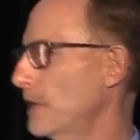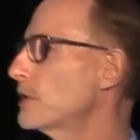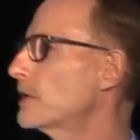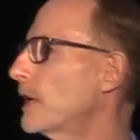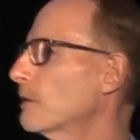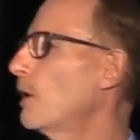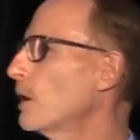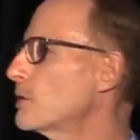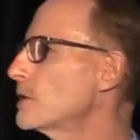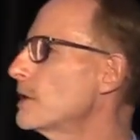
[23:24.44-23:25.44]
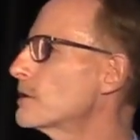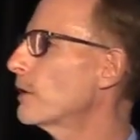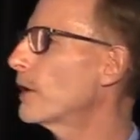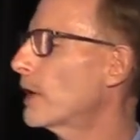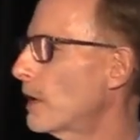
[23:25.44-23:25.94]
into technology
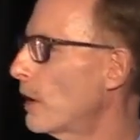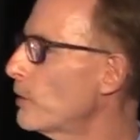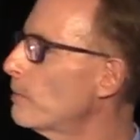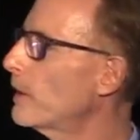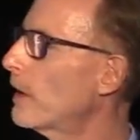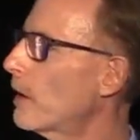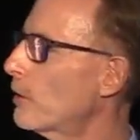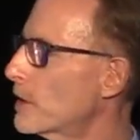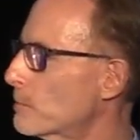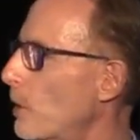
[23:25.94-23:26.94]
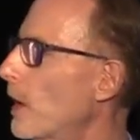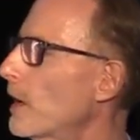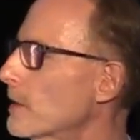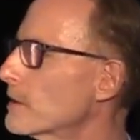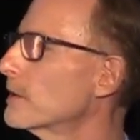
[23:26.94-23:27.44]
so that it can underpin Autodesk
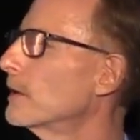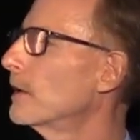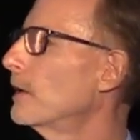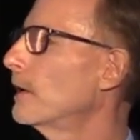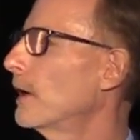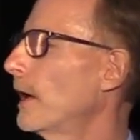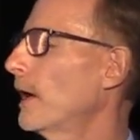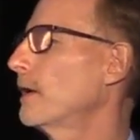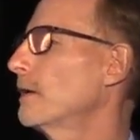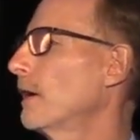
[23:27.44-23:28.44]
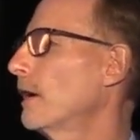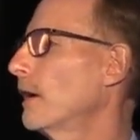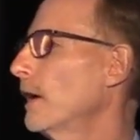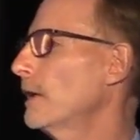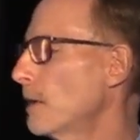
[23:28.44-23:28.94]
products and
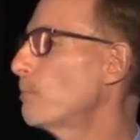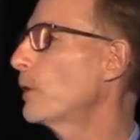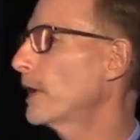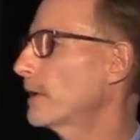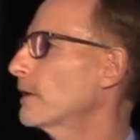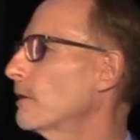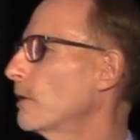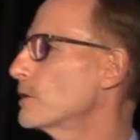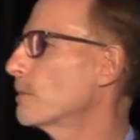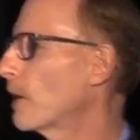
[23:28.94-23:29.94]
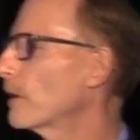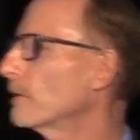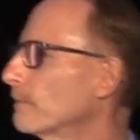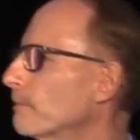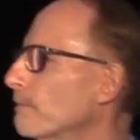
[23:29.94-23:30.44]
bring that technology to market.